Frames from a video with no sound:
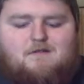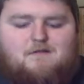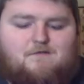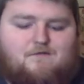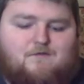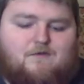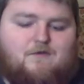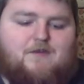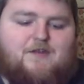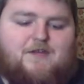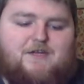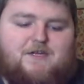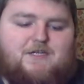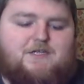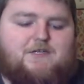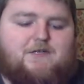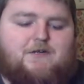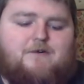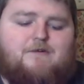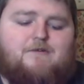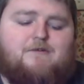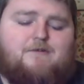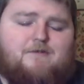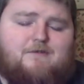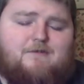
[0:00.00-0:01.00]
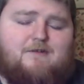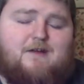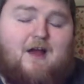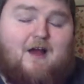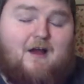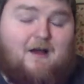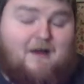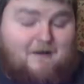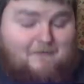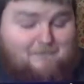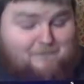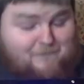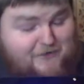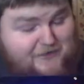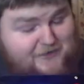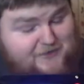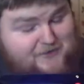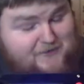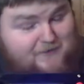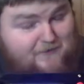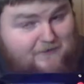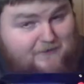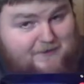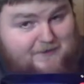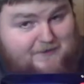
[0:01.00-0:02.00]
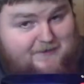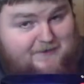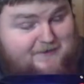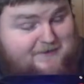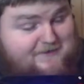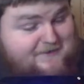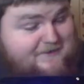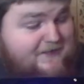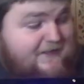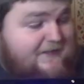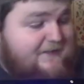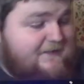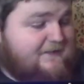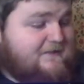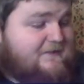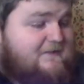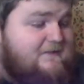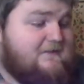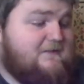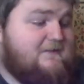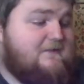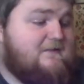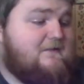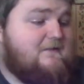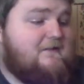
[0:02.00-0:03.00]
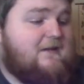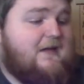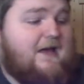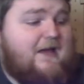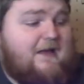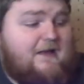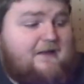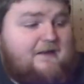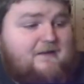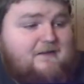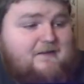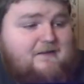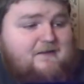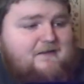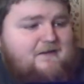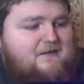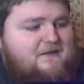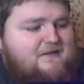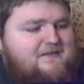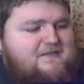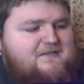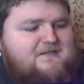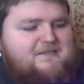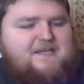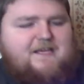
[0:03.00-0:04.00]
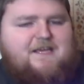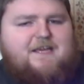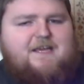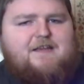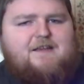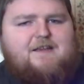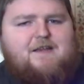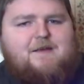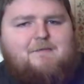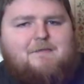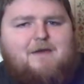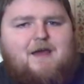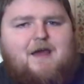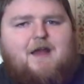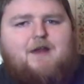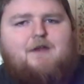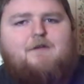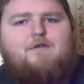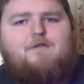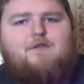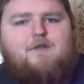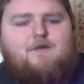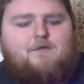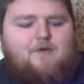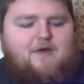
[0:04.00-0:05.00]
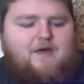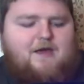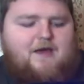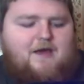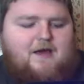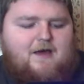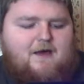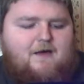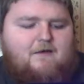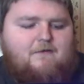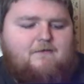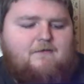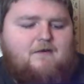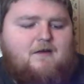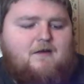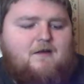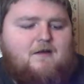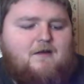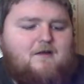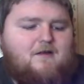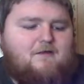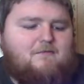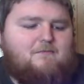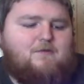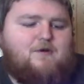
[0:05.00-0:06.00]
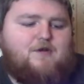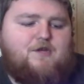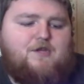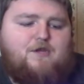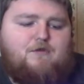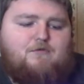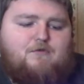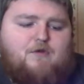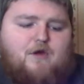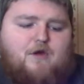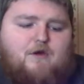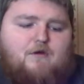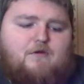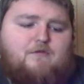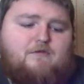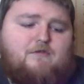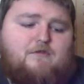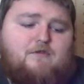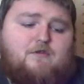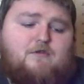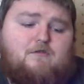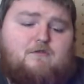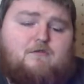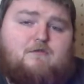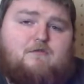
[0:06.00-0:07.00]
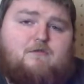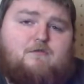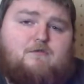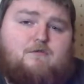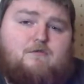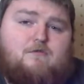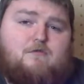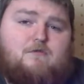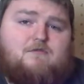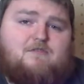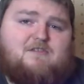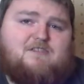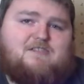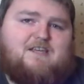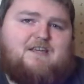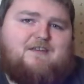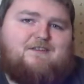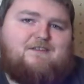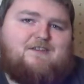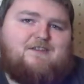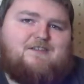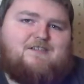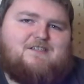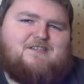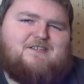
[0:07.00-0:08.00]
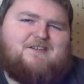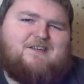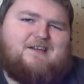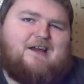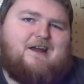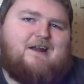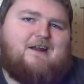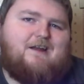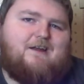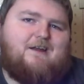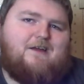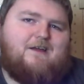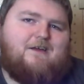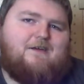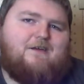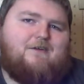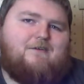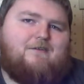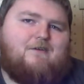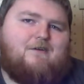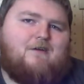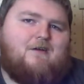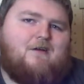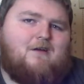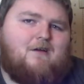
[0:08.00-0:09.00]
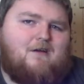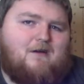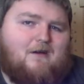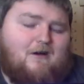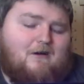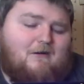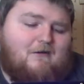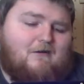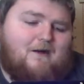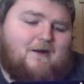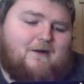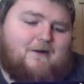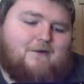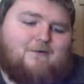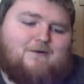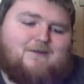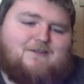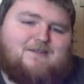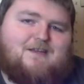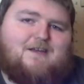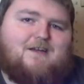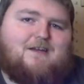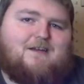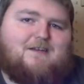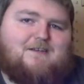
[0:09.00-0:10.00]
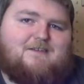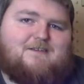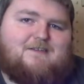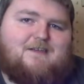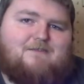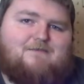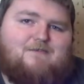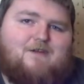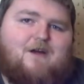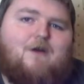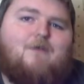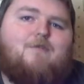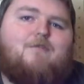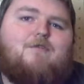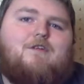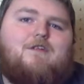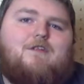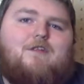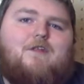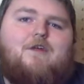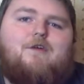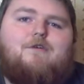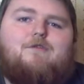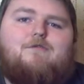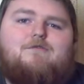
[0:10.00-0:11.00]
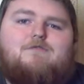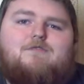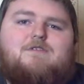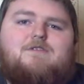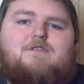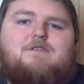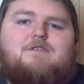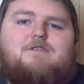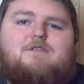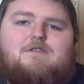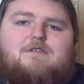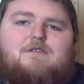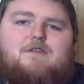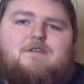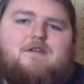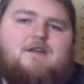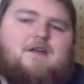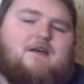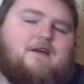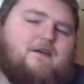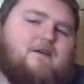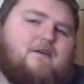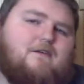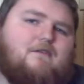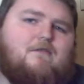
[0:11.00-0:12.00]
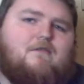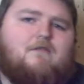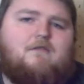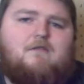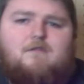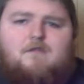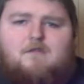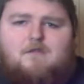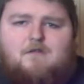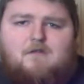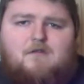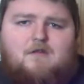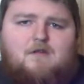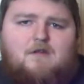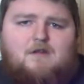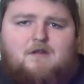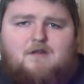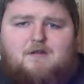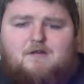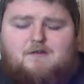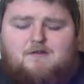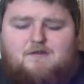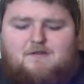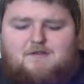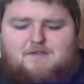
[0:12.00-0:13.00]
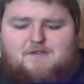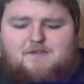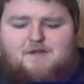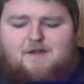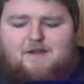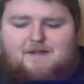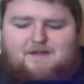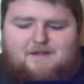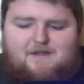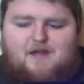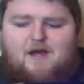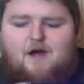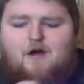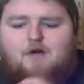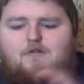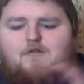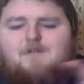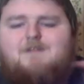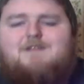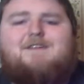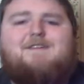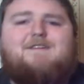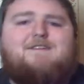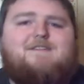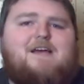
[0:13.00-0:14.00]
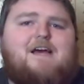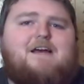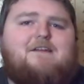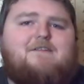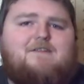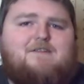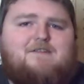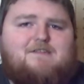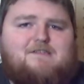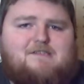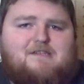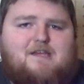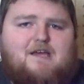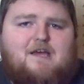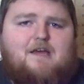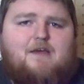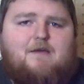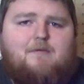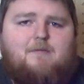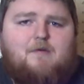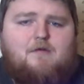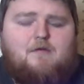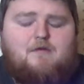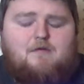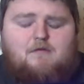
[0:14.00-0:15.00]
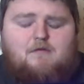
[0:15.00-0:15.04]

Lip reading: For the extruder, I'm pretty certain it does say C in the manual that we have, but you know, you see this and you kind of go, oh, I know what that is, I've got one of those, you know. It's not like they all look exactly the same.